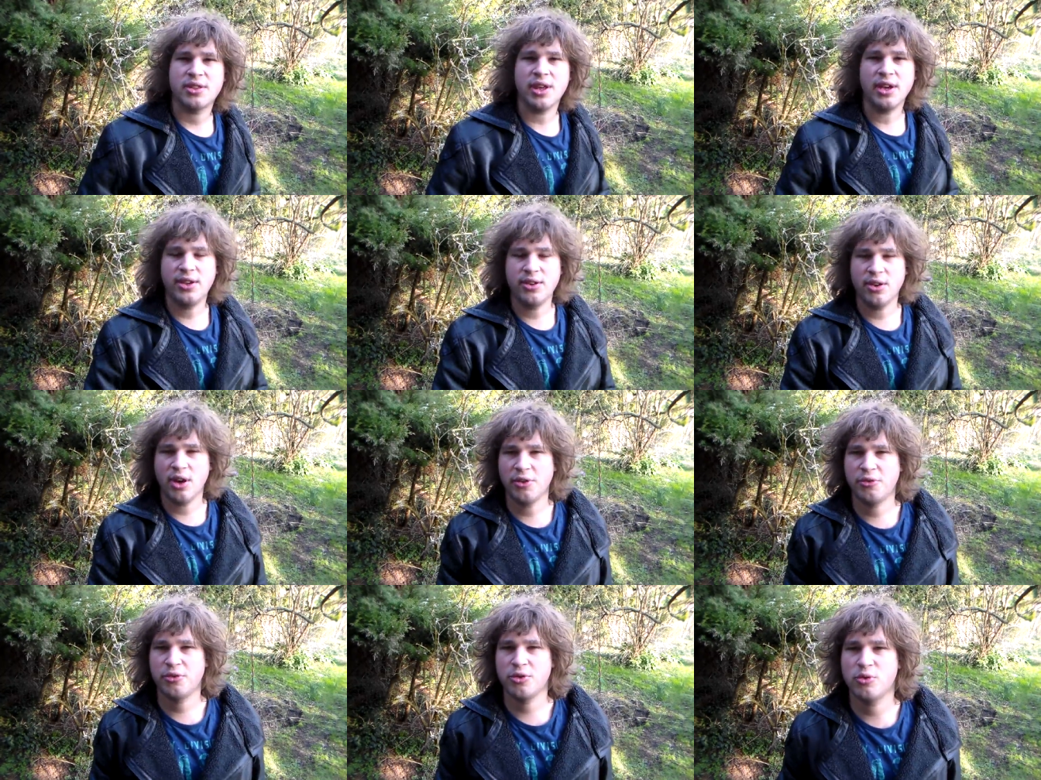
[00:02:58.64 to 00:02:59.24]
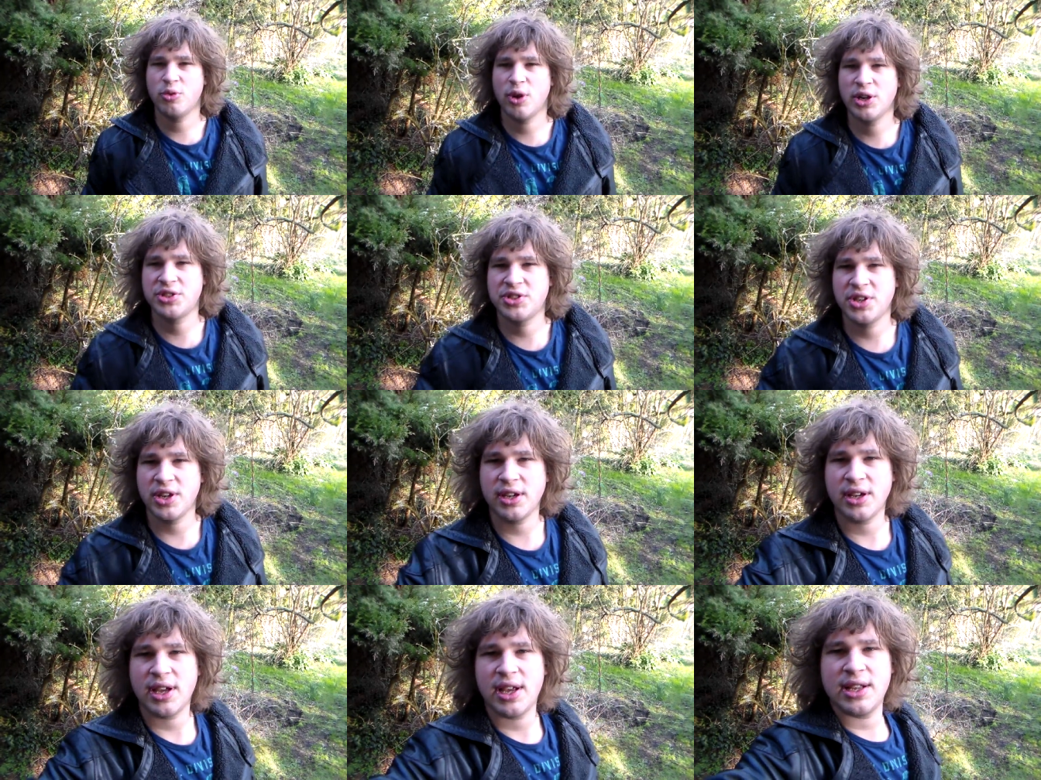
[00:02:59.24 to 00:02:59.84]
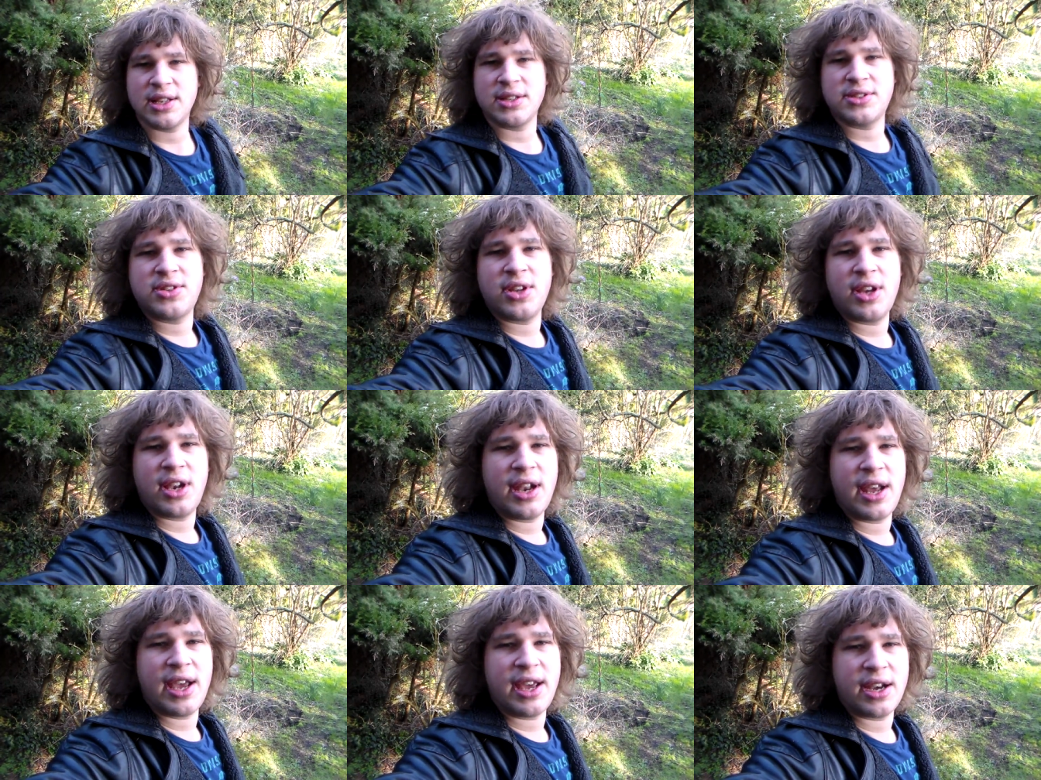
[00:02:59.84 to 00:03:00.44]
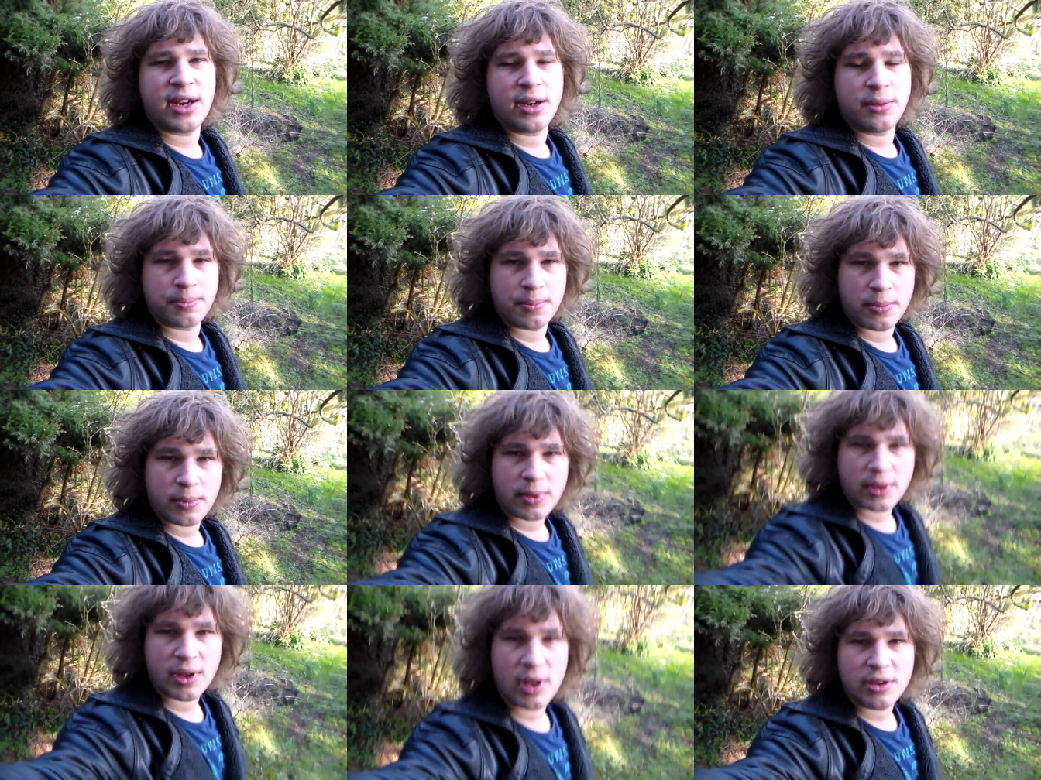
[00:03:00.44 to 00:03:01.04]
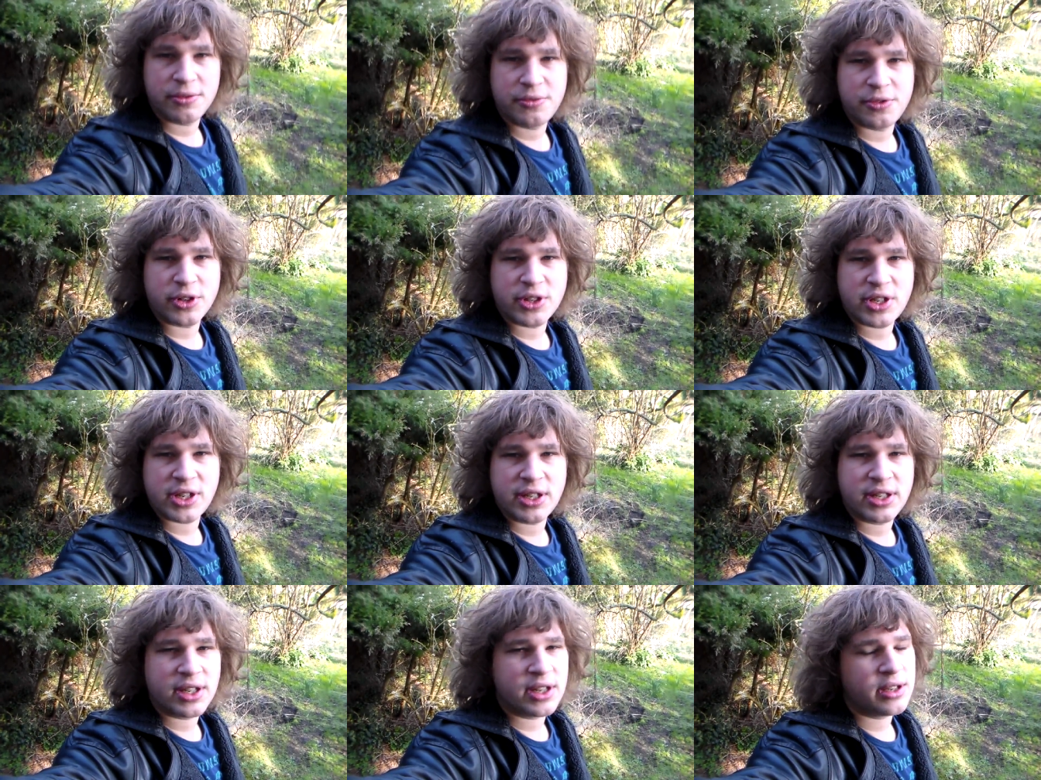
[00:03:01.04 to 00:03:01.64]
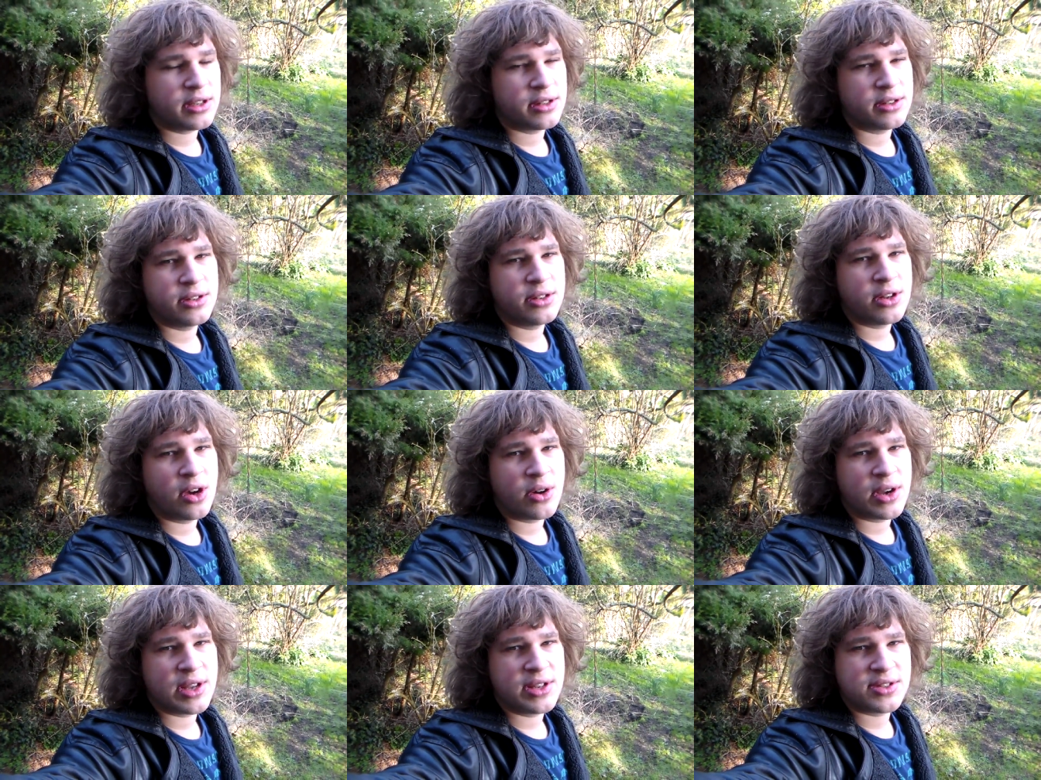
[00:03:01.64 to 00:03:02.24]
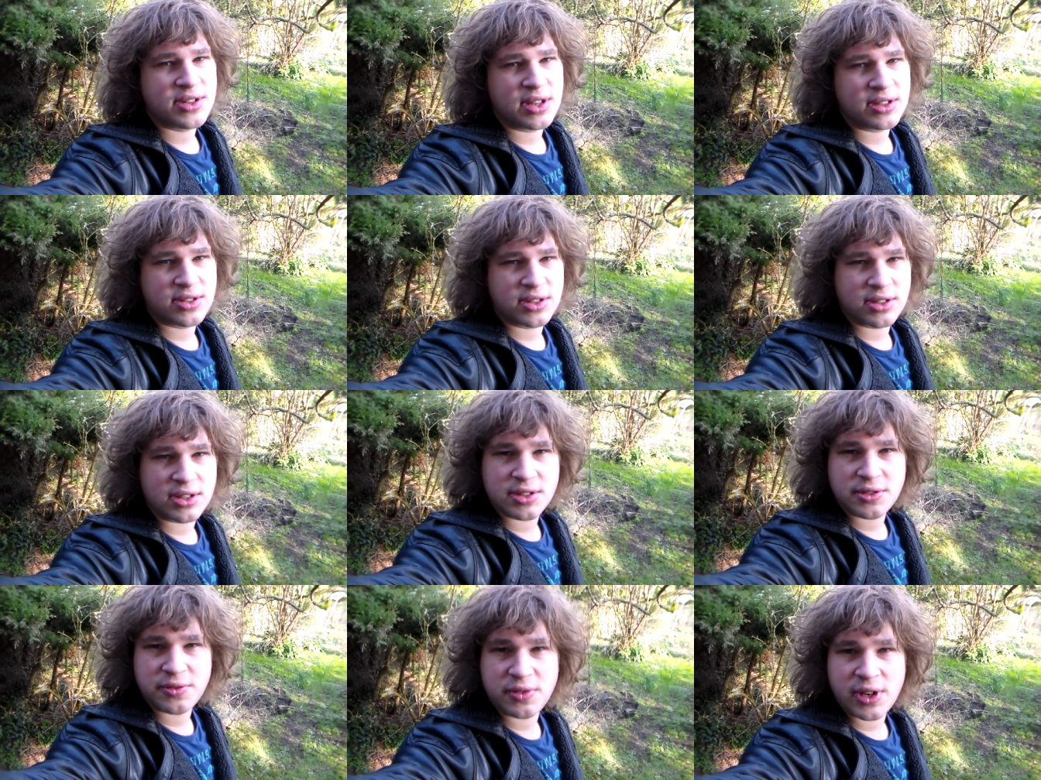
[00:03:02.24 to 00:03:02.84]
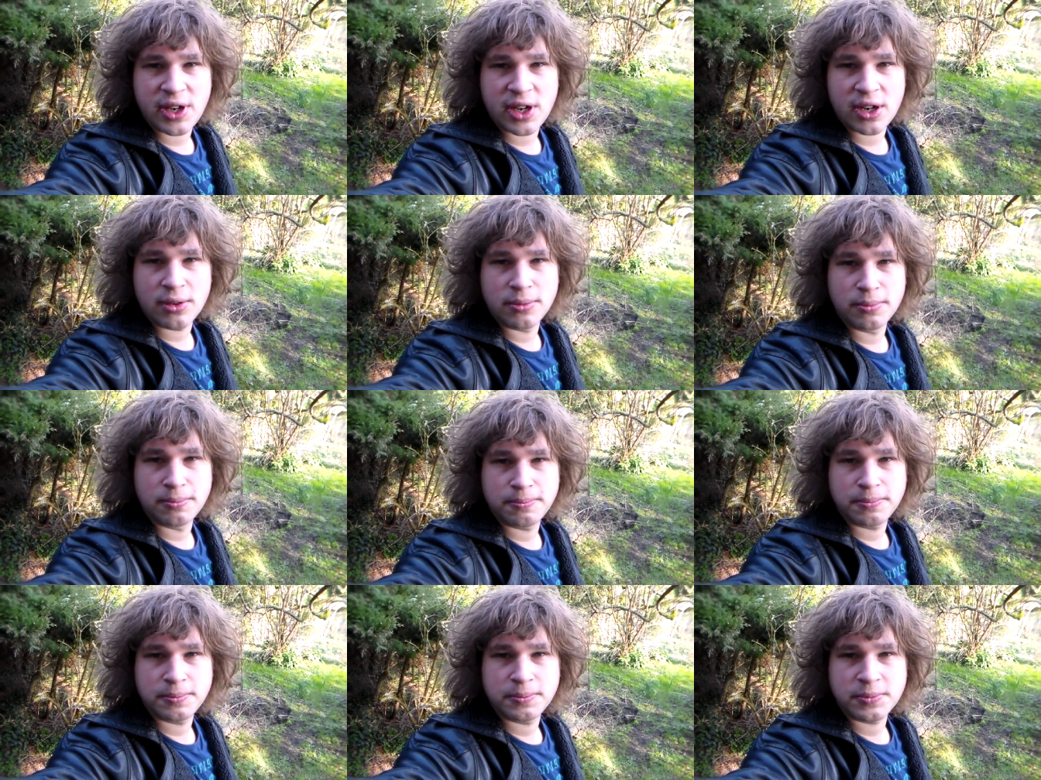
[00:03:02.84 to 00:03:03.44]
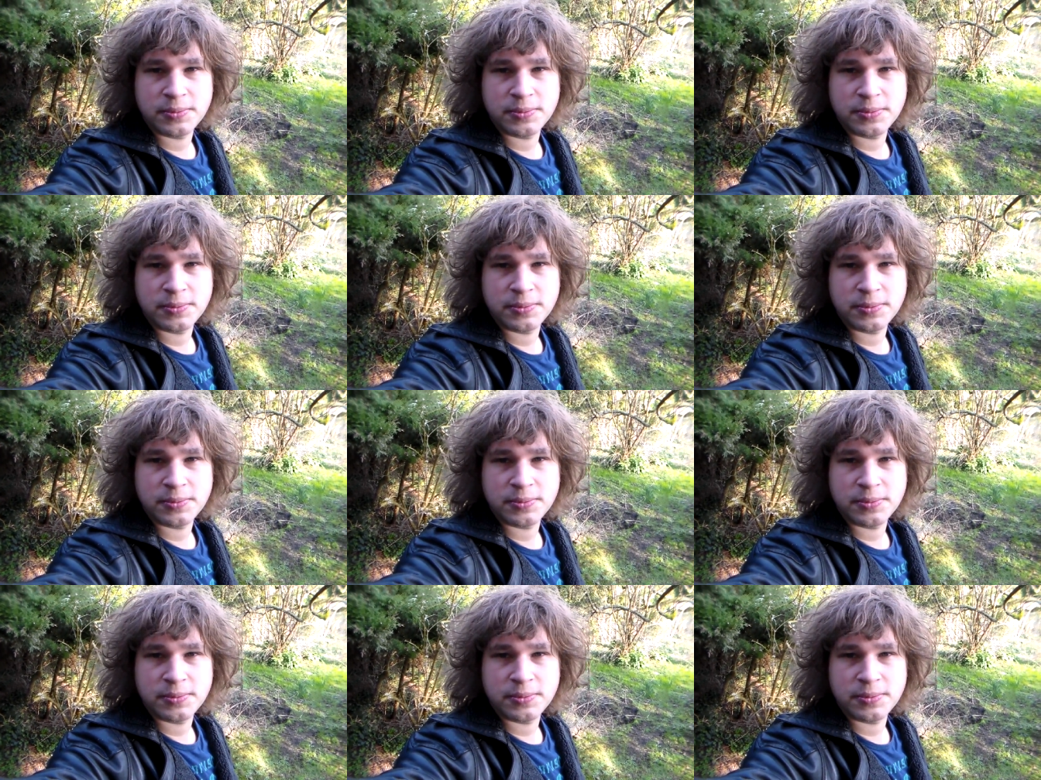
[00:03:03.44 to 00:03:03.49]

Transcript: Thank you all for watching and see you later. Unfortunately, no insects in this video.